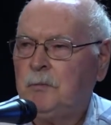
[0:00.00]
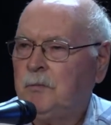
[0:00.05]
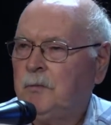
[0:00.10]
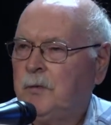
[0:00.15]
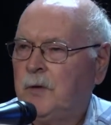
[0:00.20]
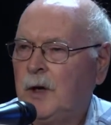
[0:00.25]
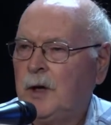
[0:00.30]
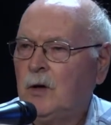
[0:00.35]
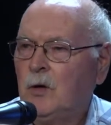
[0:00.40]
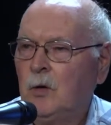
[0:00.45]

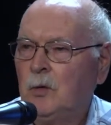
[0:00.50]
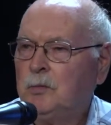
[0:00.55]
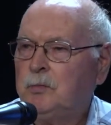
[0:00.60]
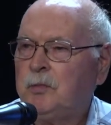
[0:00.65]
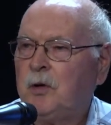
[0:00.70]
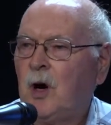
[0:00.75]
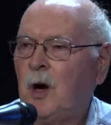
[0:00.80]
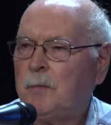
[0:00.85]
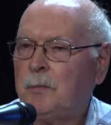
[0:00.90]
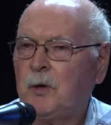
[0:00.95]
they owned
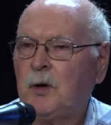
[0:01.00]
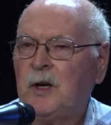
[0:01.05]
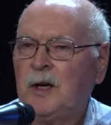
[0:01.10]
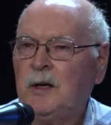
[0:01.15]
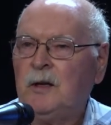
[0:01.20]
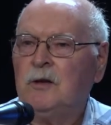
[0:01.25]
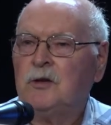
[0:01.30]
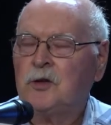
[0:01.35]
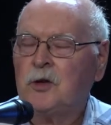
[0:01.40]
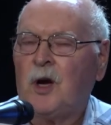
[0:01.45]

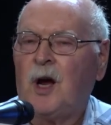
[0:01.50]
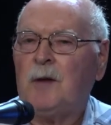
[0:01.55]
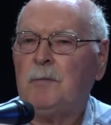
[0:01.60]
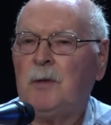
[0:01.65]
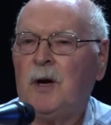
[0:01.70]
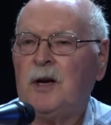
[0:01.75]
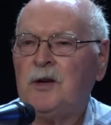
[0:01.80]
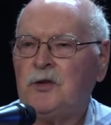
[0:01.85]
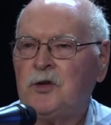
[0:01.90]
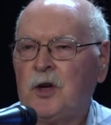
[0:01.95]
property side
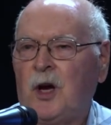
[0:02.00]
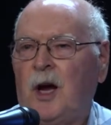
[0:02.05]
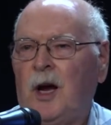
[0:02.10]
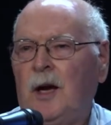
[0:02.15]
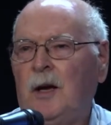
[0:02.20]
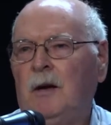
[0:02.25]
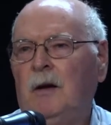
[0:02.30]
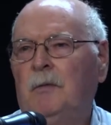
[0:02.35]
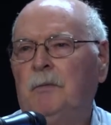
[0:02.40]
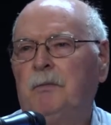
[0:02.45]
by
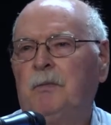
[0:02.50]
side,